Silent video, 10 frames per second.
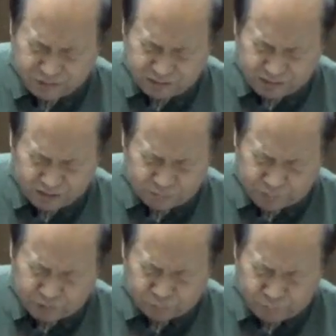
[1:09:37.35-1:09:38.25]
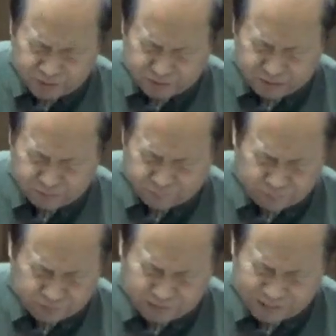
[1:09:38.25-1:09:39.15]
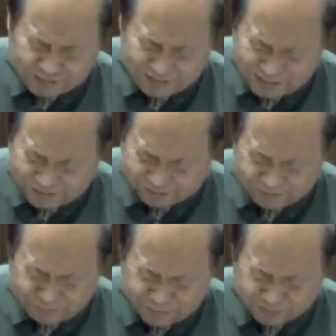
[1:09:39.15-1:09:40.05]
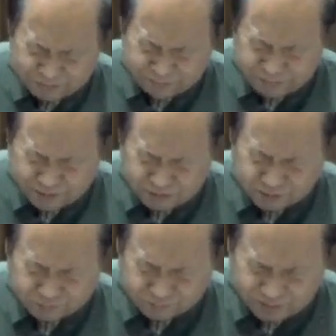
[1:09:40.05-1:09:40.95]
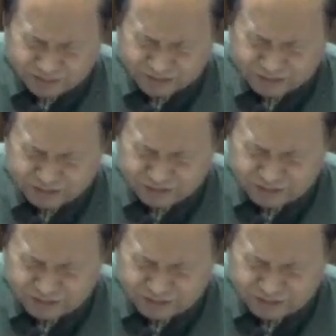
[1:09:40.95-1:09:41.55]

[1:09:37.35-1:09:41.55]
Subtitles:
and we are waiting for the not yet, but because of Christ,